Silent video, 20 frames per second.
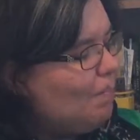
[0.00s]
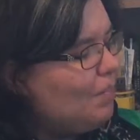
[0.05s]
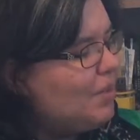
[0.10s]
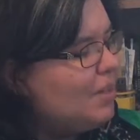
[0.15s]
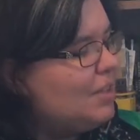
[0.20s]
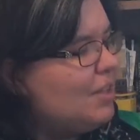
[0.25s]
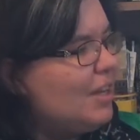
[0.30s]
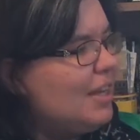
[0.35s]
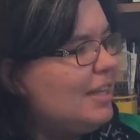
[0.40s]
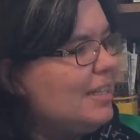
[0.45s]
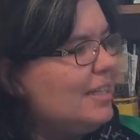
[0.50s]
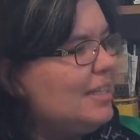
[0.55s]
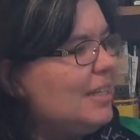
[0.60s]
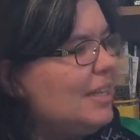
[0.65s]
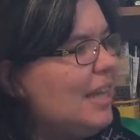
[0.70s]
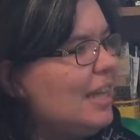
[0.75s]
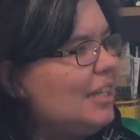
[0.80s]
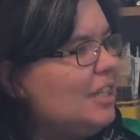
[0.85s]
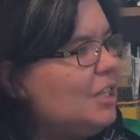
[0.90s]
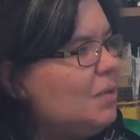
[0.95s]
So his
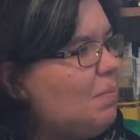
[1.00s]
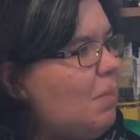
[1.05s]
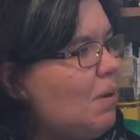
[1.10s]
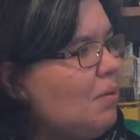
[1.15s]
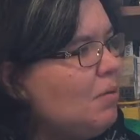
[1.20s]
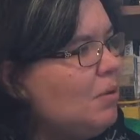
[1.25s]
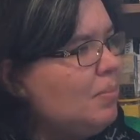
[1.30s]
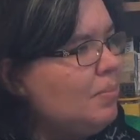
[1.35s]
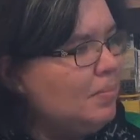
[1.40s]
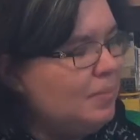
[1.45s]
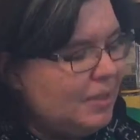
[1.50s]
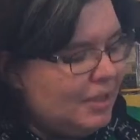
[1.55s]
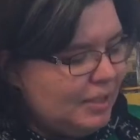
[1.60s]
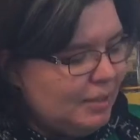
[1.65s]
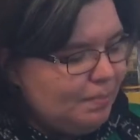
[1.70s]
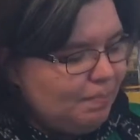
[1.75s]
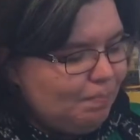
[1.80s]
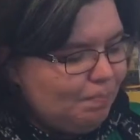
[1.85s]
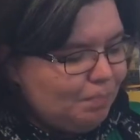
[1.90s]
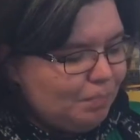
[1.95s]
selected poems.